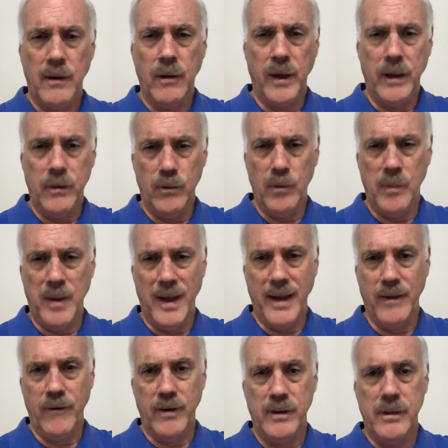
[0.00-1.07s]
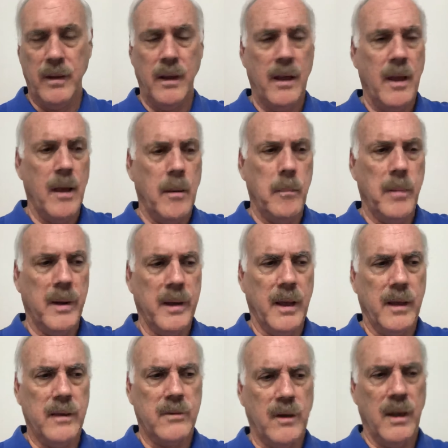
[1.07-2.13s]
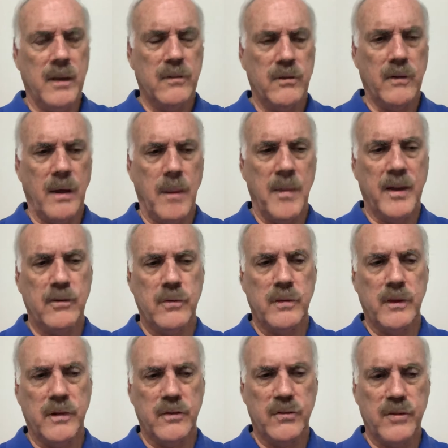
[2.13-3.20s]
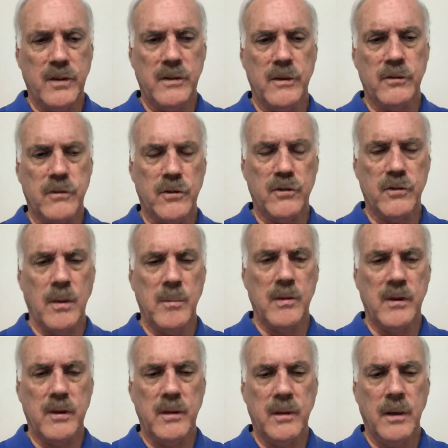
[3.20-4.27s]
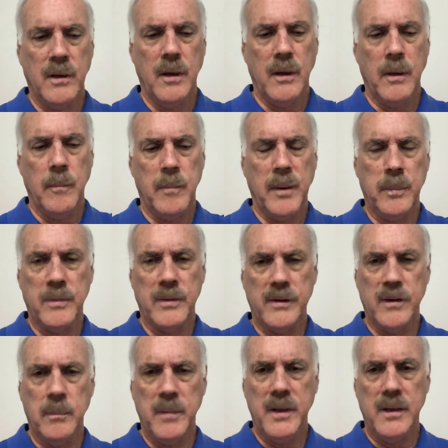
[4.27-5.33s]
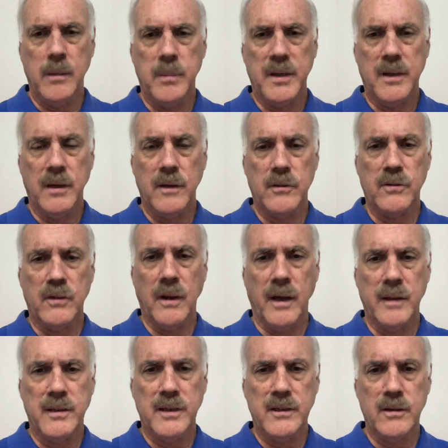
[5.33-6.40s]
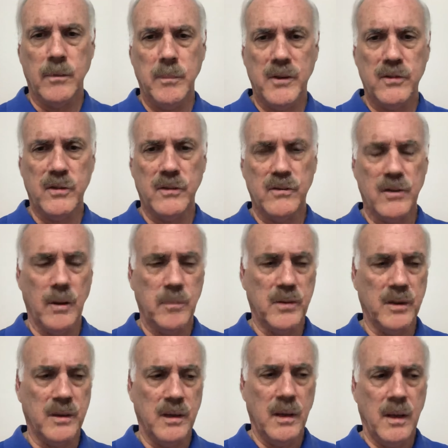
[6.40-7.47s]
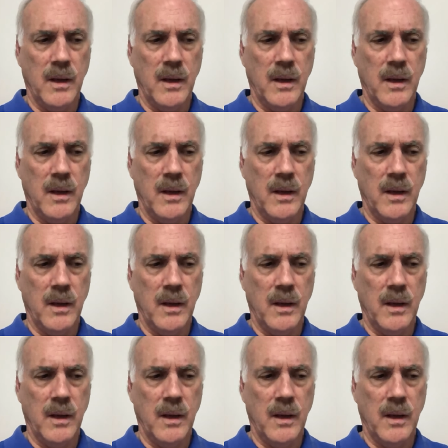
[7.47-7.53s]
And who am I, right? But it's I'm actually going to send this to some of the people in the media because I think they're missing something.